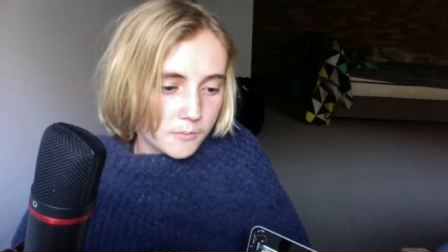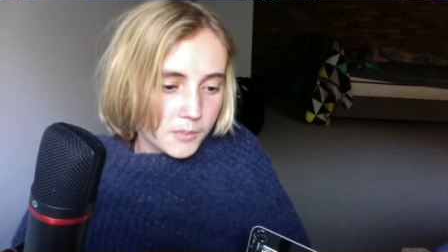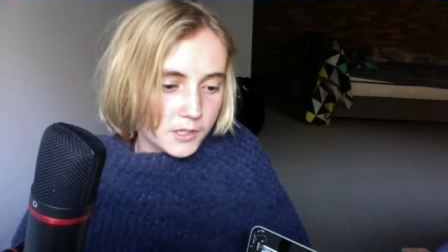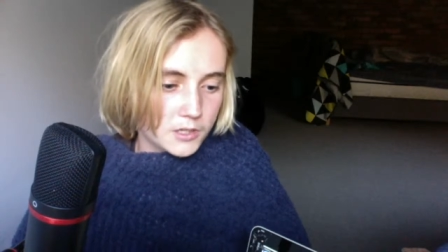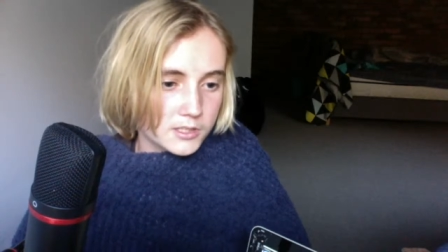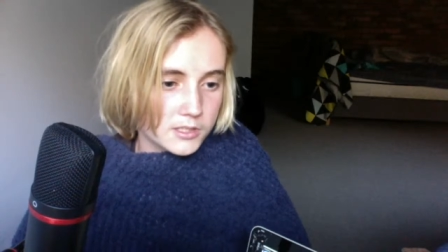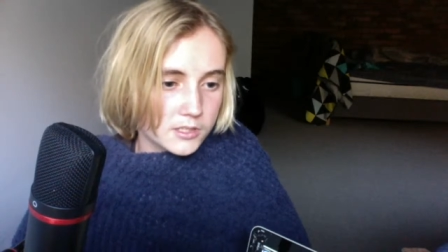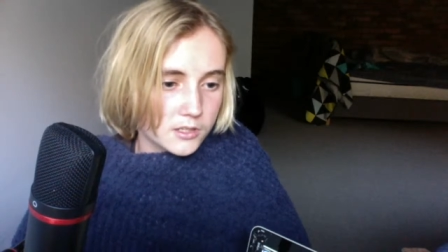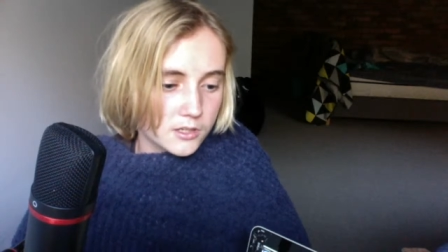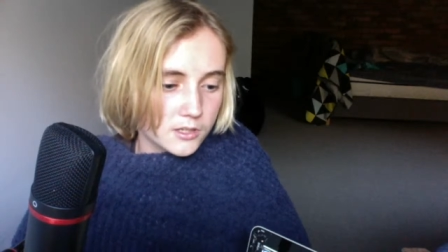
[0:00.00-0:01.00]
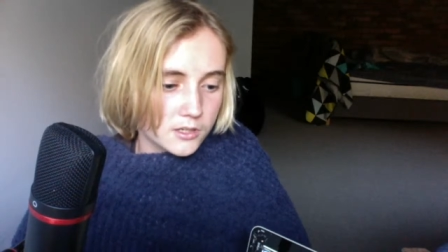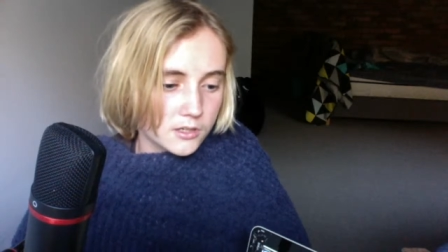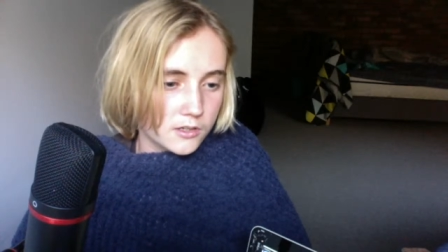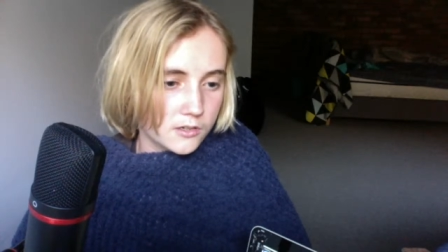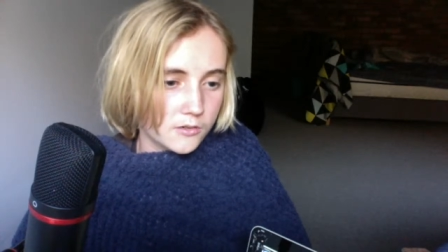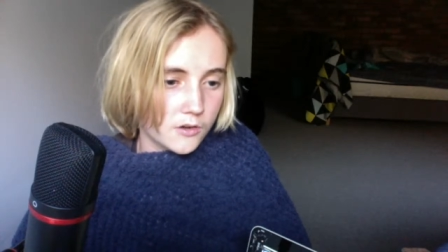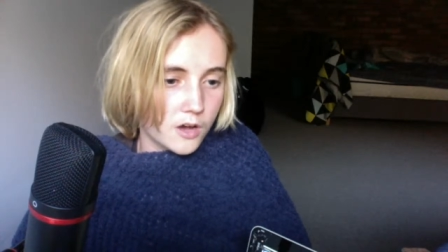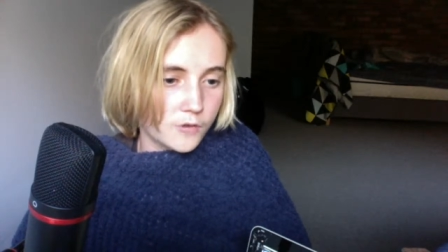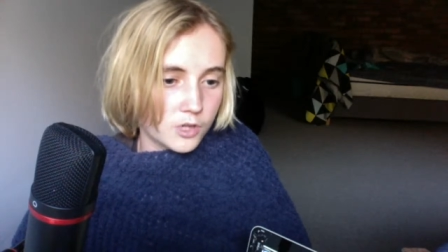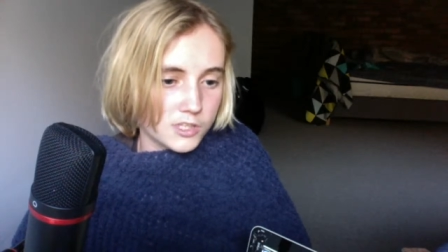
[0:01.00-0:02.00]
Because I've
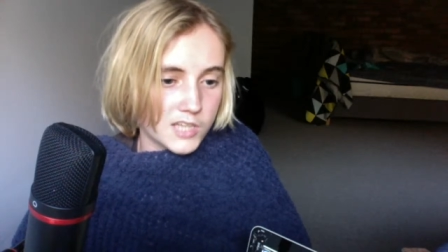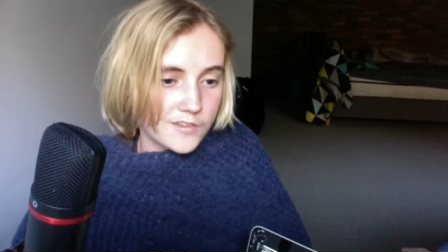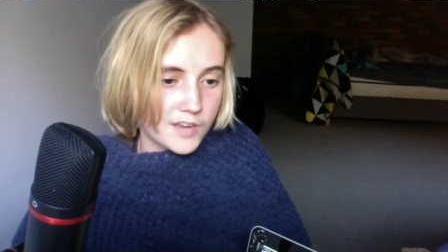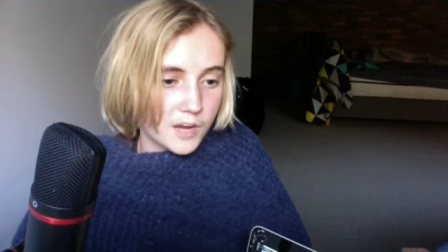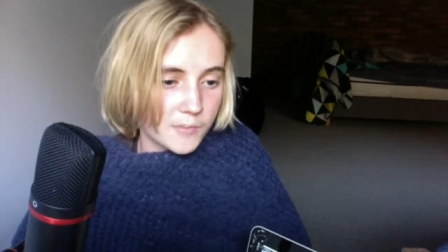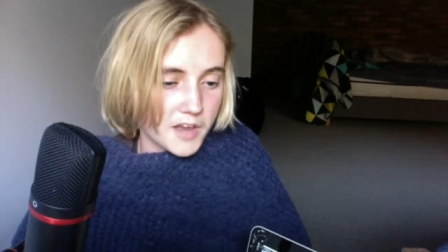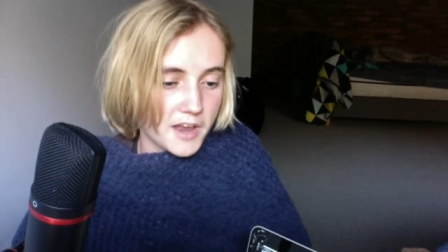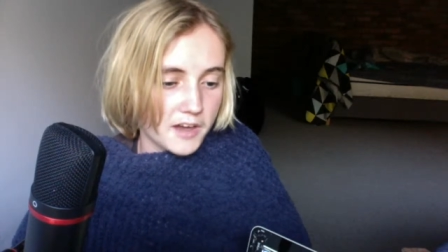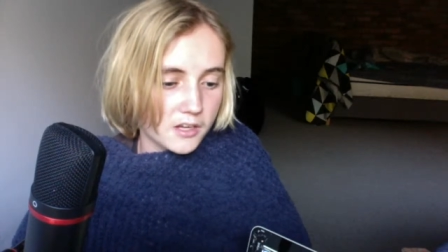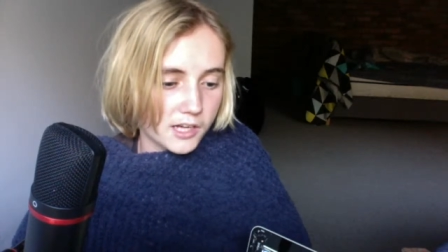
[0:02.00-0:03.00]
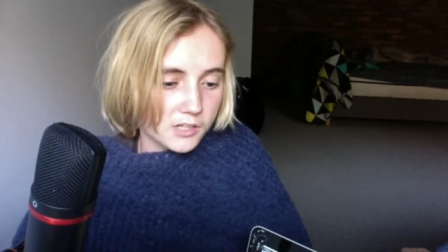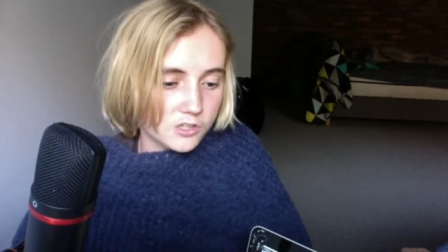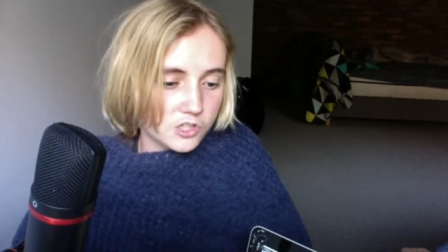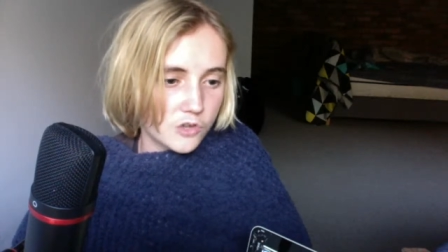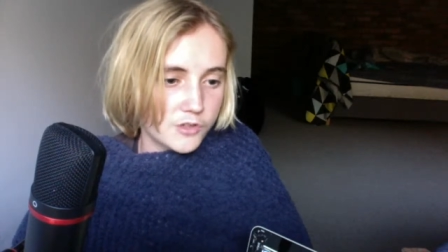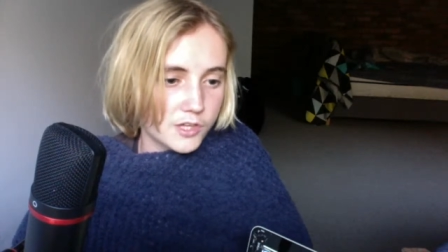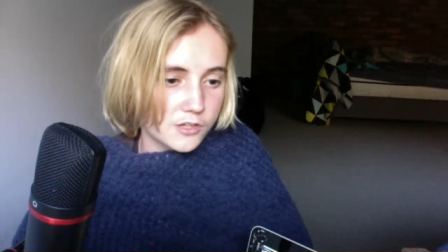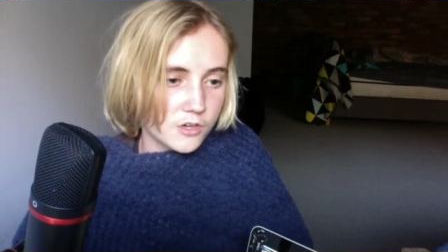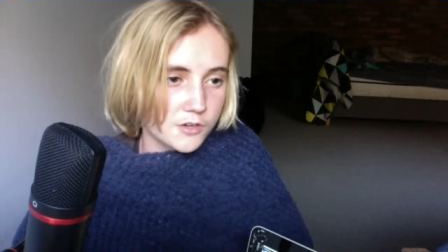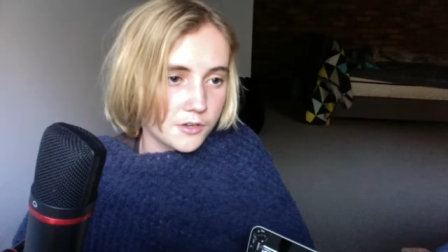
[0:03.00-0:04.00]
got a TV up there now to like show things
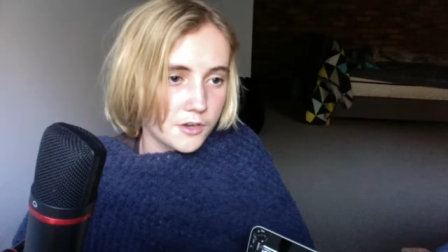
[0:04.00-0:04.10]
on.